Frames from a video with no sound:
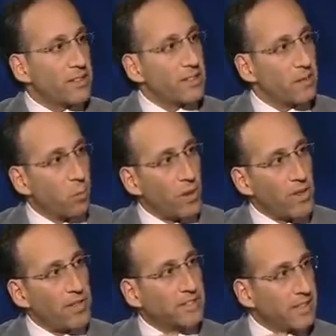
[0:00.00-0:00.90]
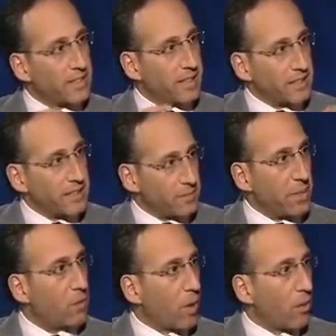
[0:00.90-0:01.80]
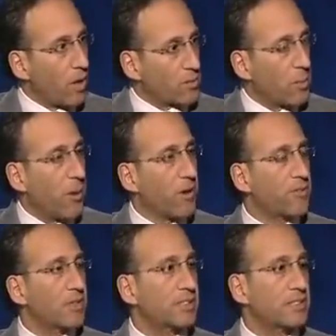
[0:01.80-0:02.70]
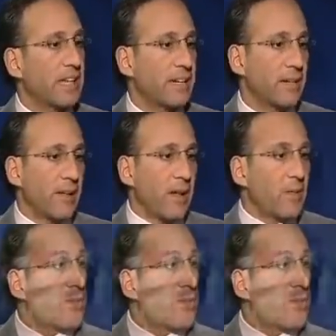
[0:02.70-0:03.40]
one of the things that hit me while I was preparing for this is that the